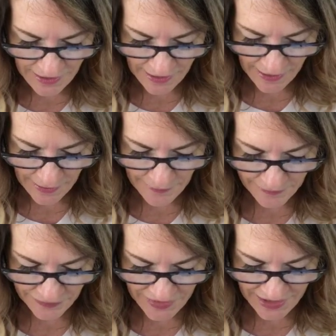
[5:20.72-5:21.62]

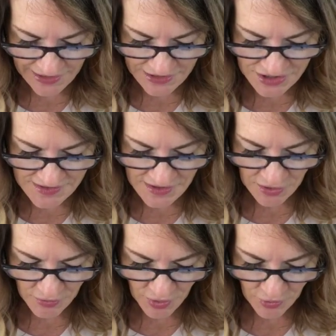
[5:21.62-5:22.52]
And I just
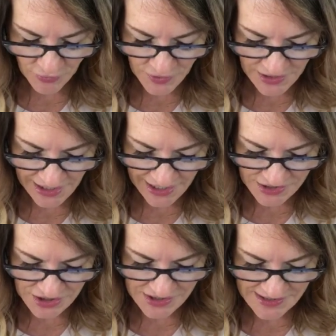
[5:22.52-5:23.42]
go over the
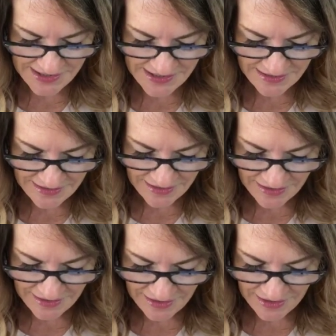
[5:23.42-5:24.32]
edges
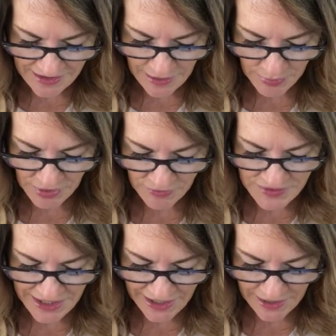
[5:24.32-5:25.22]
a couple of
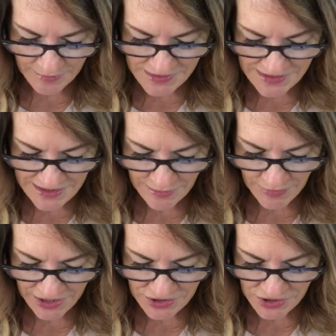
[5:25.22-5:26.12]
times to
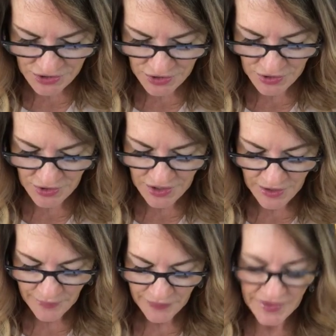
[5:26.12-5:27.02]
make sure
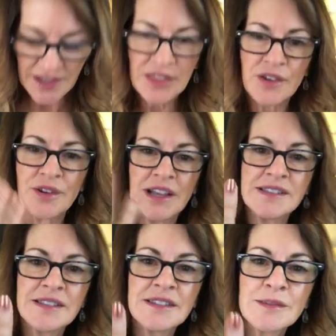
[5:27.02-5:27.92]
that they're
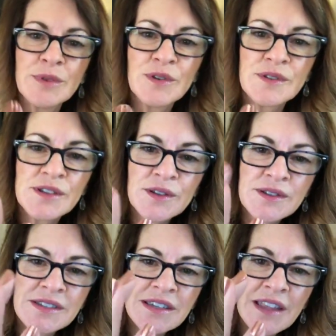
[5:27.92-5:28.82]
nice and smooth. So
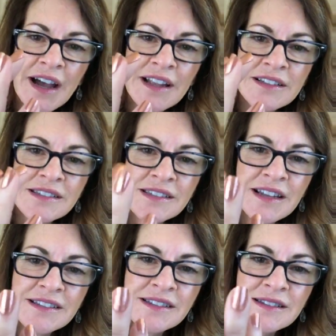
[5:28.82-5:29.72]
see that? It's
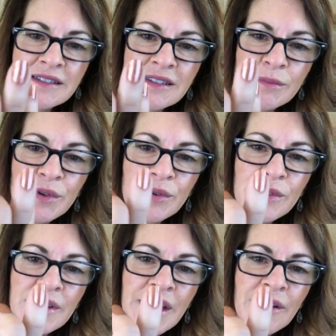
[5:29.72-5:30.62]
nice and smooth
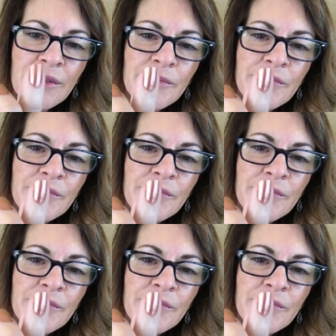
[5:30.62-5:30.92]
now,